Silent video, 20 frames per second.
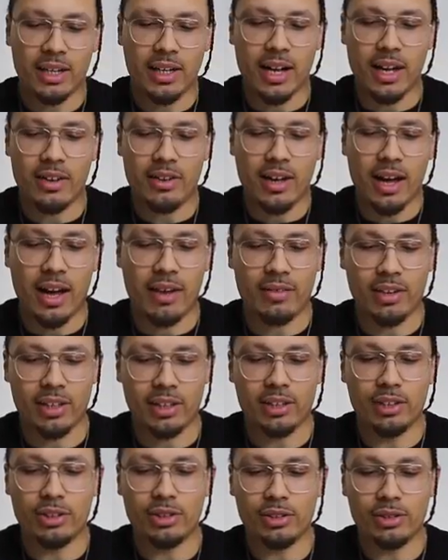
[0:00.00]
and now you have a
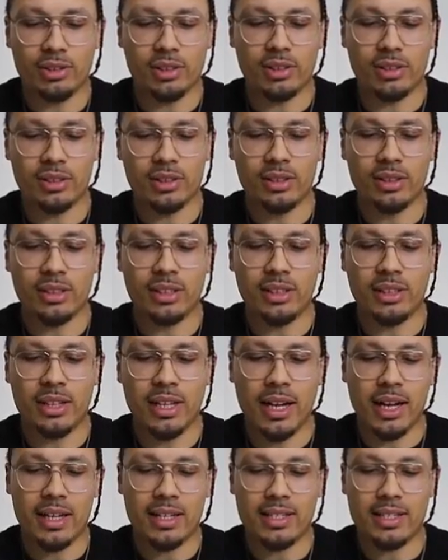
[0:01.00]
loose
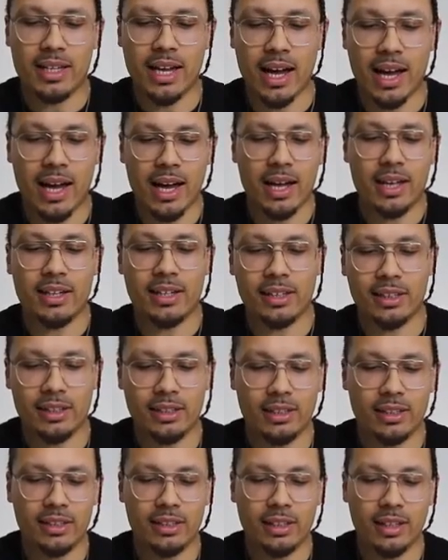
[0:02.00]
yet tied
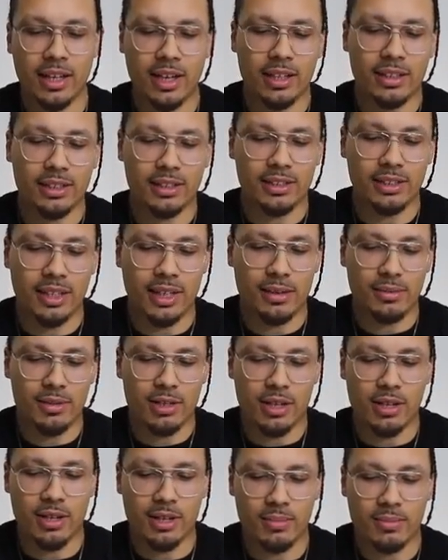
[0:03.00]
look at the same
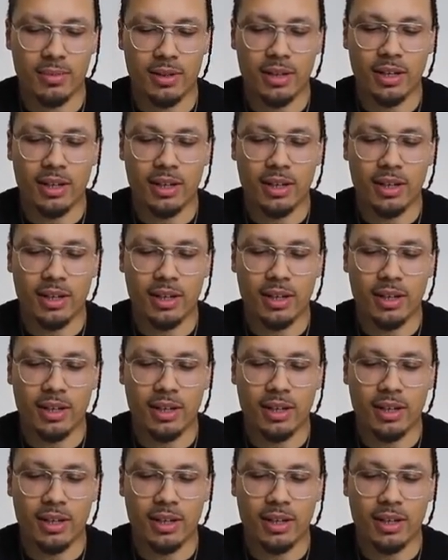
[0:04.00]
time.